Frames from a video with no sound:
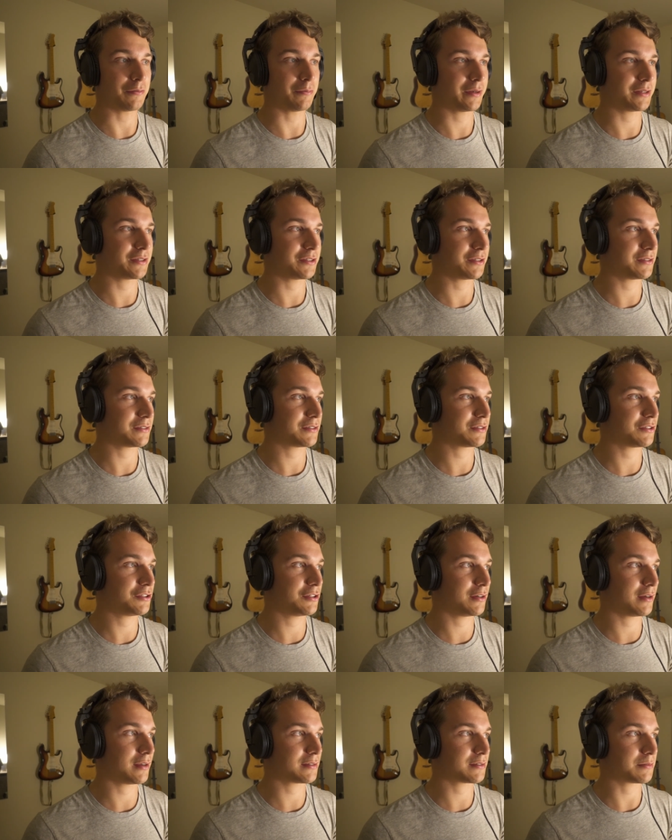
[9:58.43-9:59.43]
which is
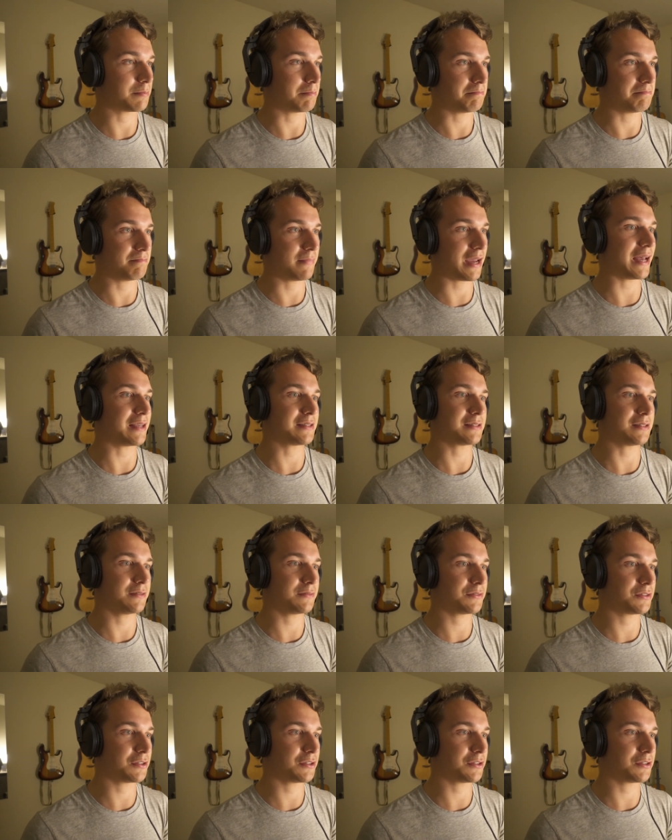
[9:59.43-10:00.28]
just massive.